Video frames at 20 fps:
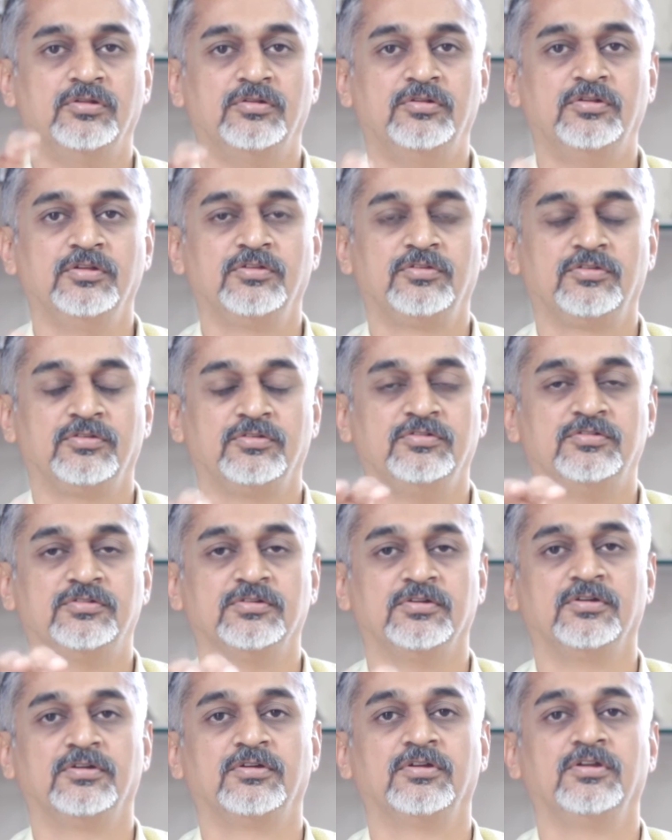This
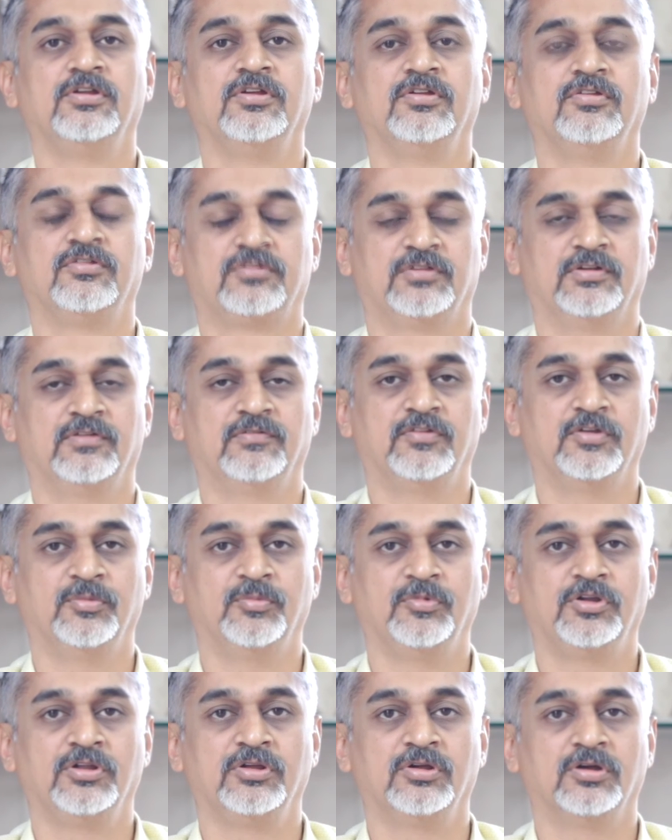generally is
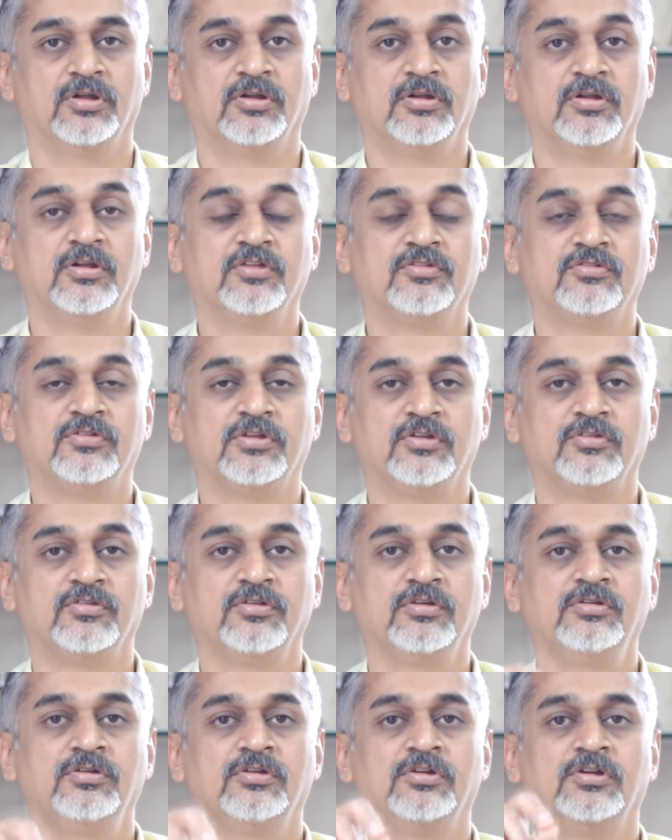self-limiting unless there is
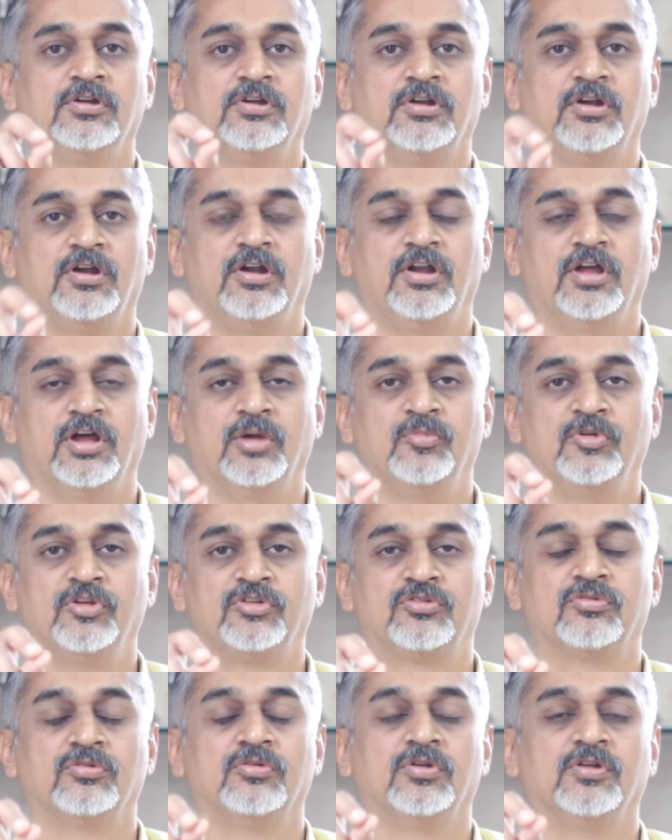a damage
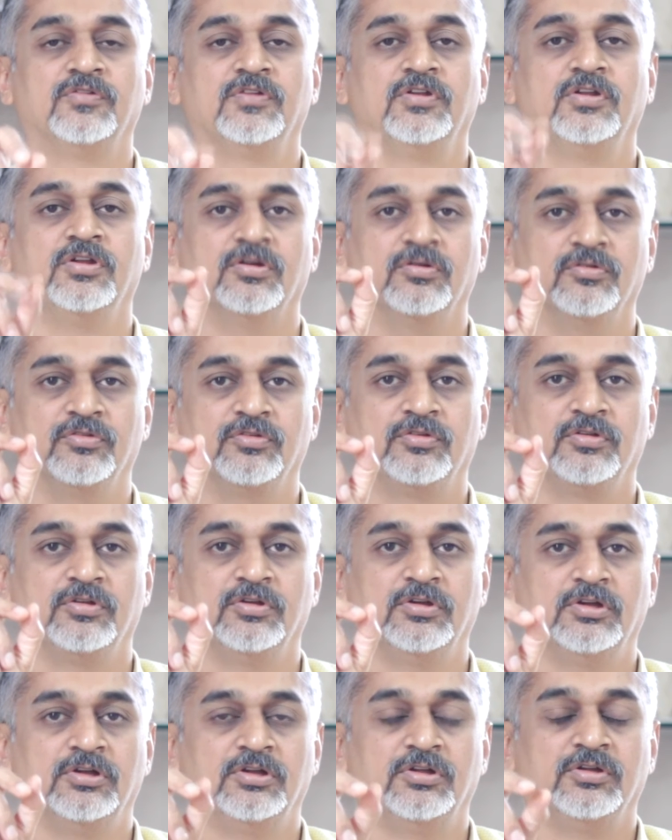to one of the nerves.
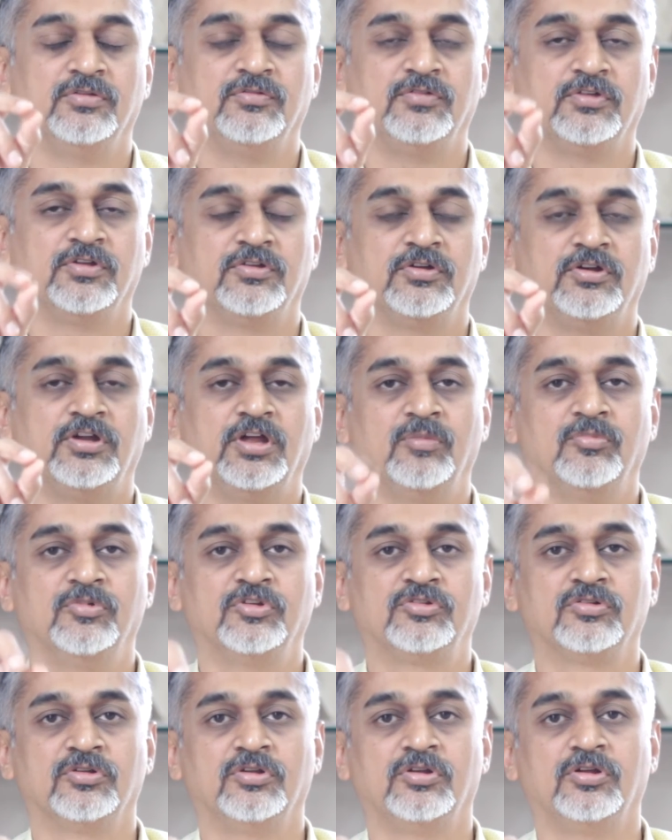If there is a
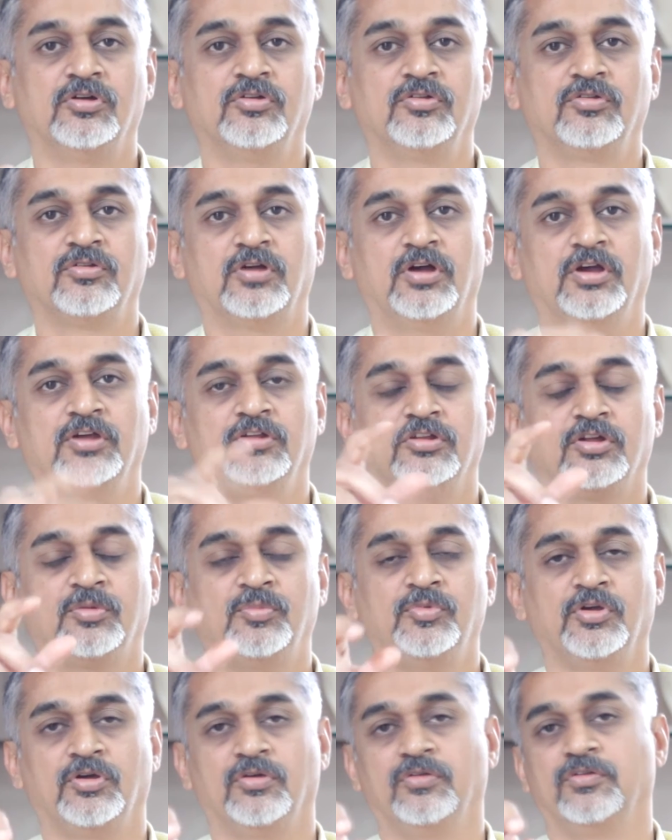damage to the nerves either
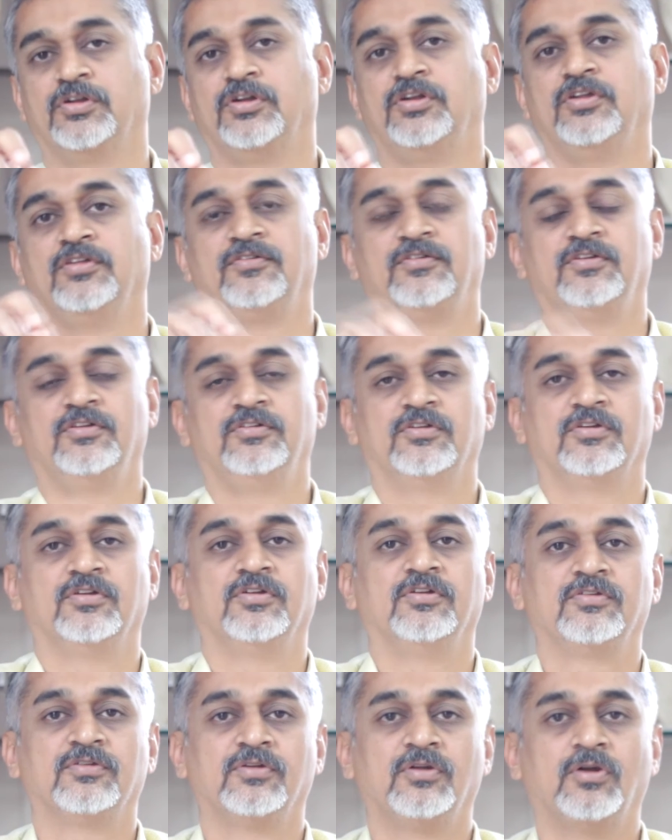because of disc
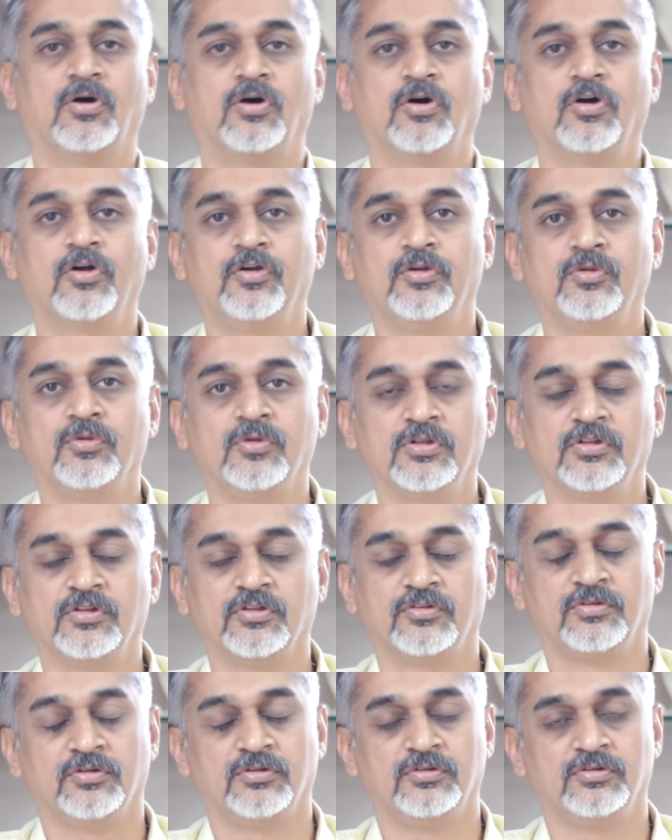degeneration or during the
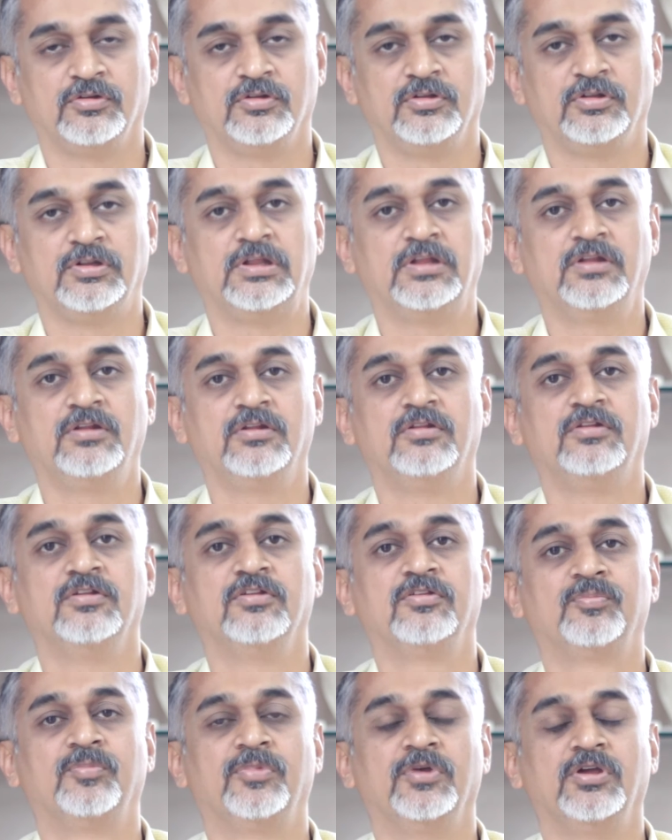surgery, then
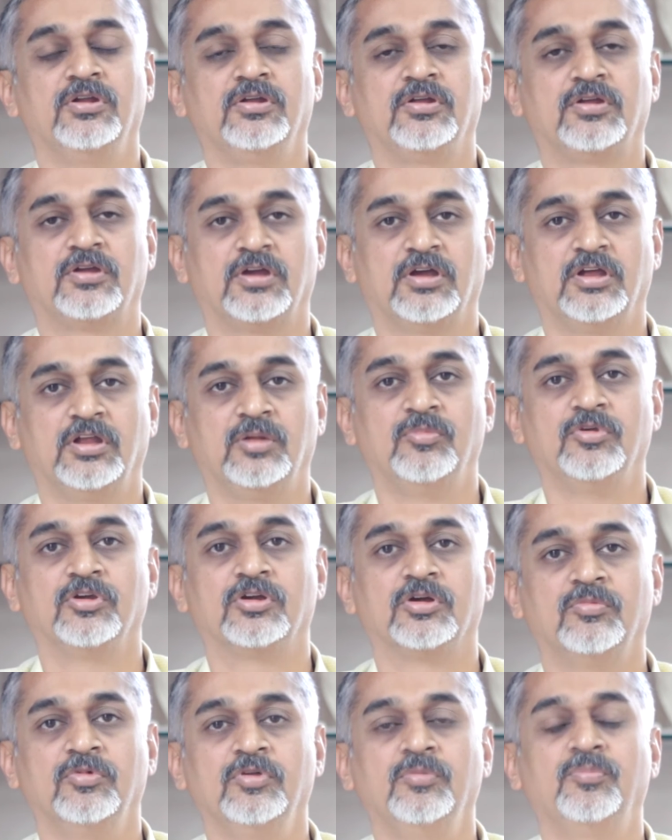this pain can
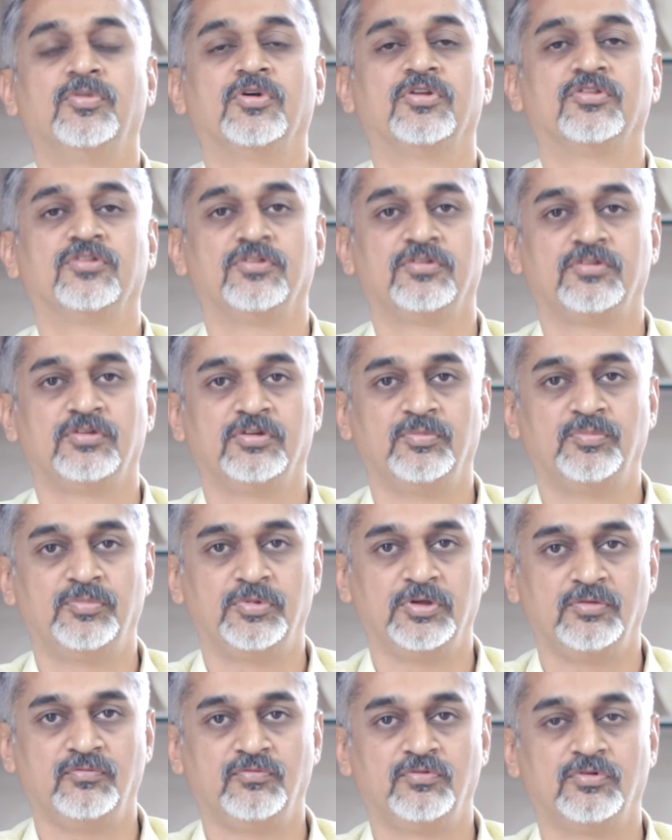become a persistent
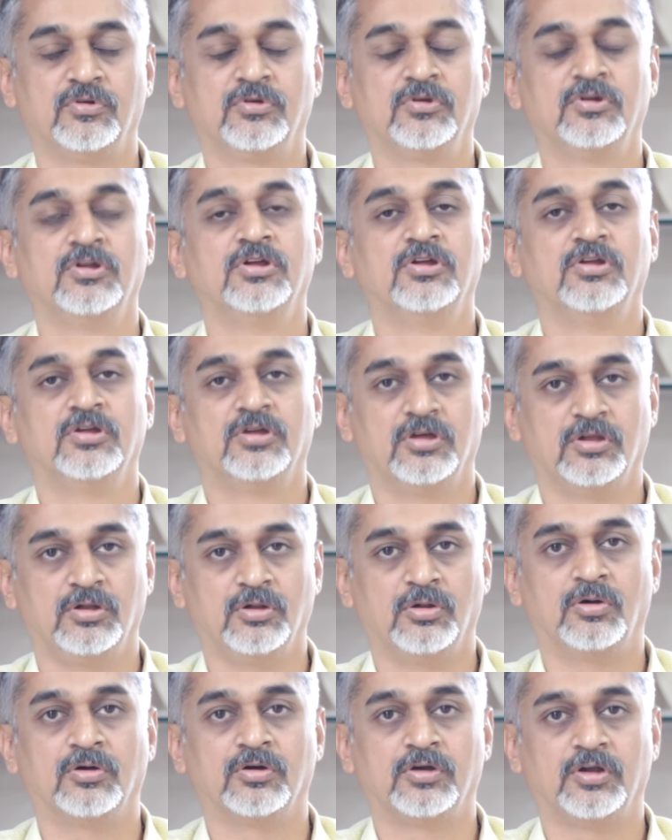pain for a
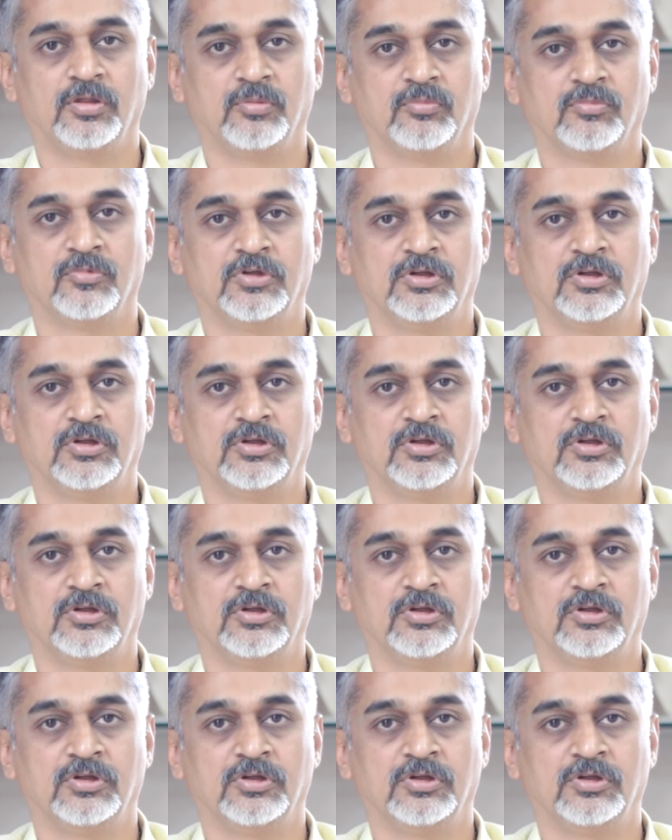long time.